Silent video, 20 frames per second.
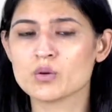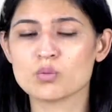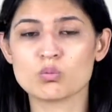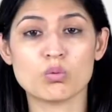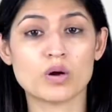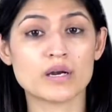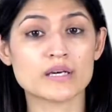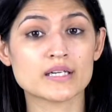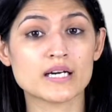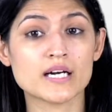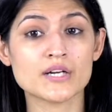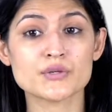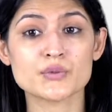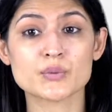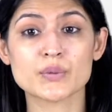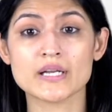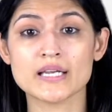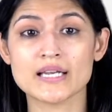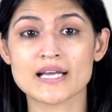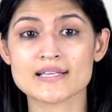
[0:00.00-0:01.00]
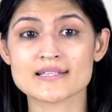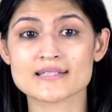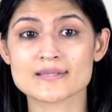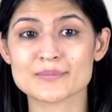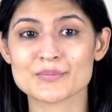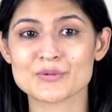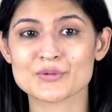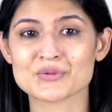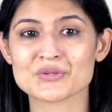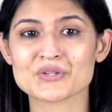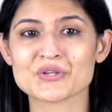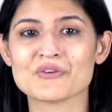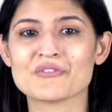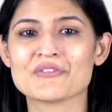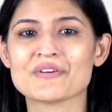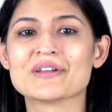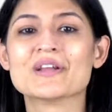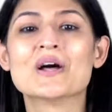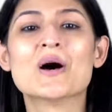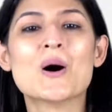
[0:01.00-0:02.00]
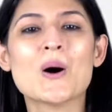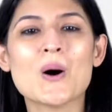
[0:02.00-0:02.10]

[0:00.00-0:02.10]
one can't realize the beauty of an